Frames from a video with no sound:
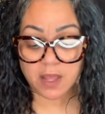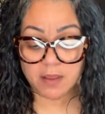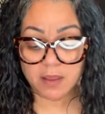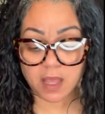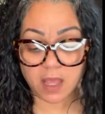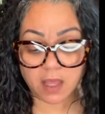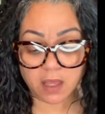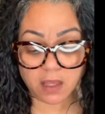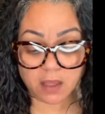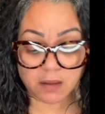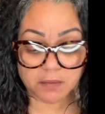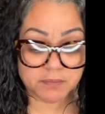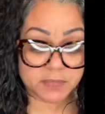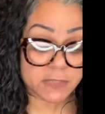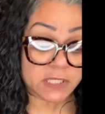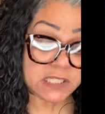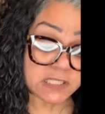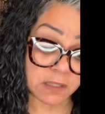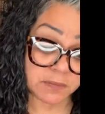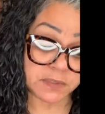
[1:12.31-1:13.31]

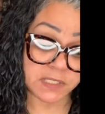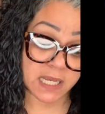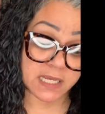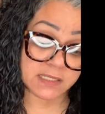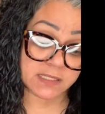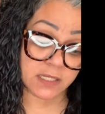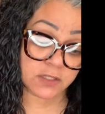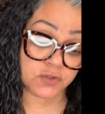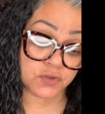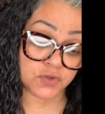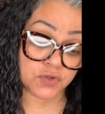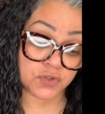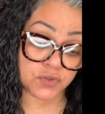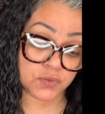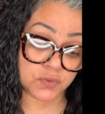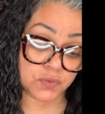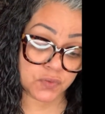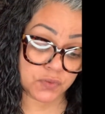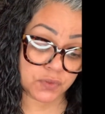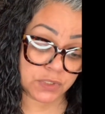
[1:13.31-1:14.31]
Sometimes I do
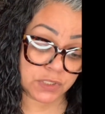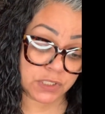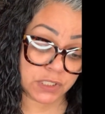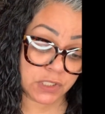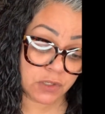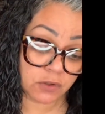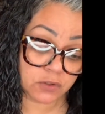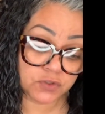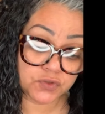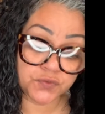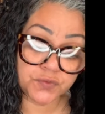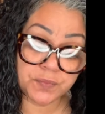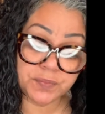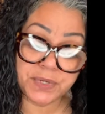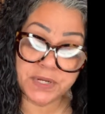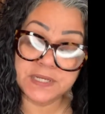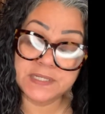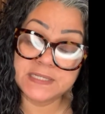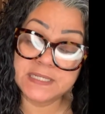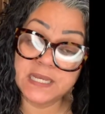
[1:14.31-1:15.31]
use the Ultra
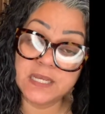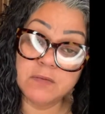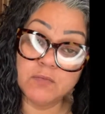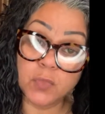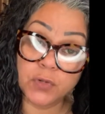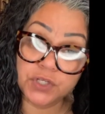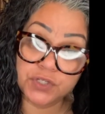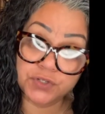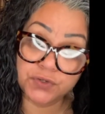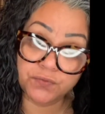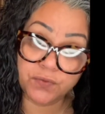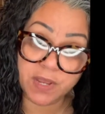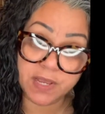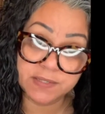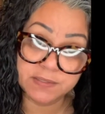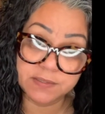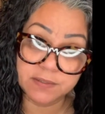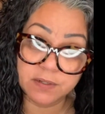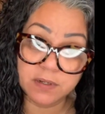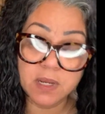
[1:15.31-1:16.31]
Repair Tint
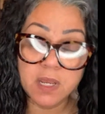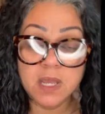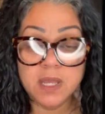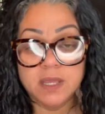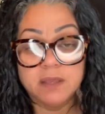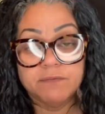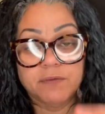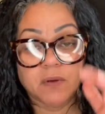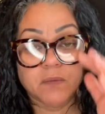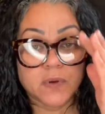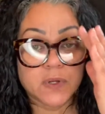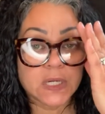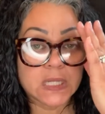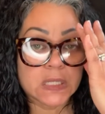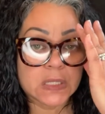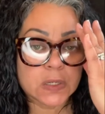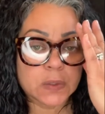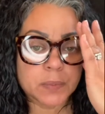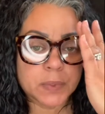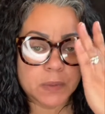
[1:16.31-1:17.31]
Moisturizer. If I want a
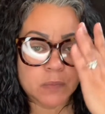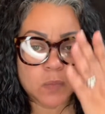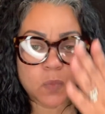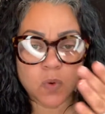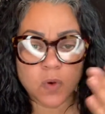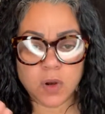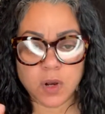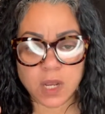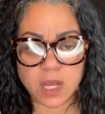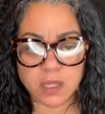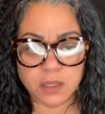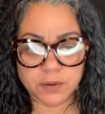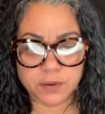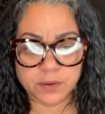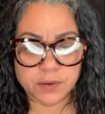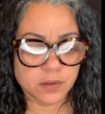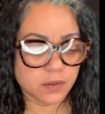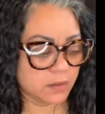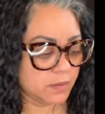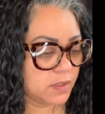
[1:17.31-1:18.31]
little bit more color,
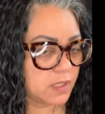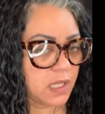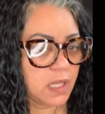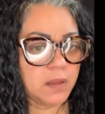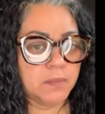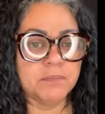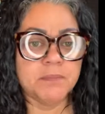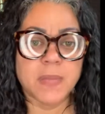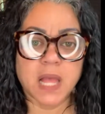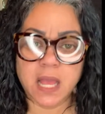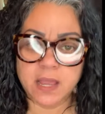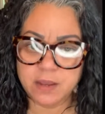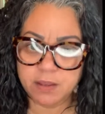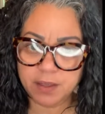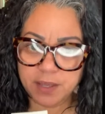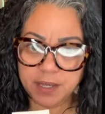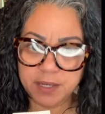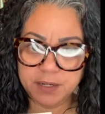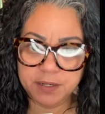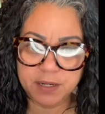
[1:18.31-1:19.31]
I go
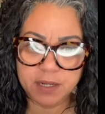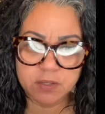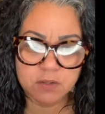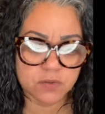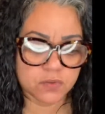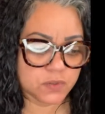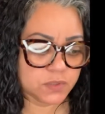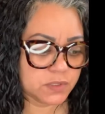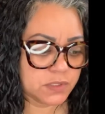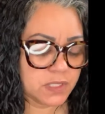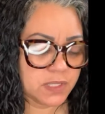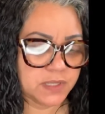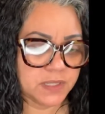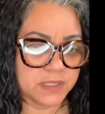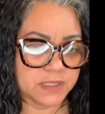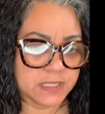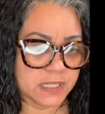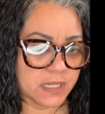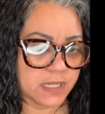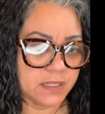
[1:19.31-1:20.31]
ahead and I use the
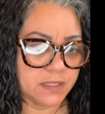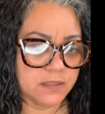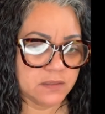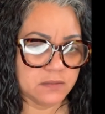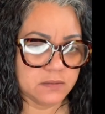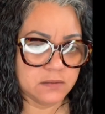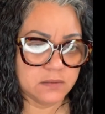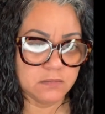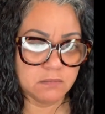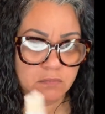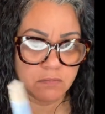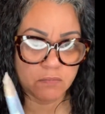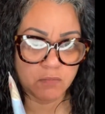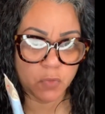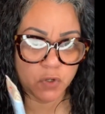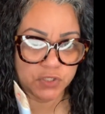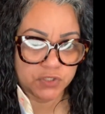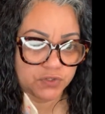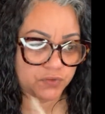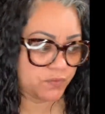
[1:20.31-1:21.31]
tint
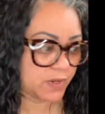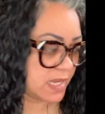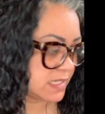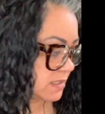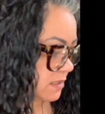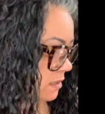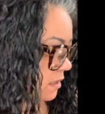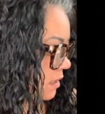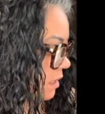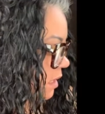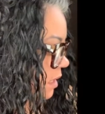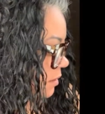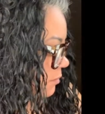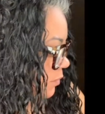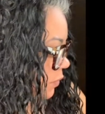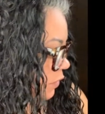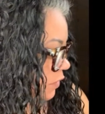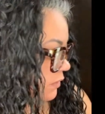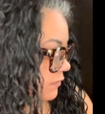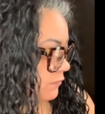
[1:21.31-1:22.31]
moisturizer.
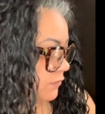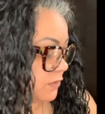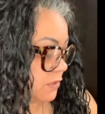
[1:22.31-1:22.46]
But for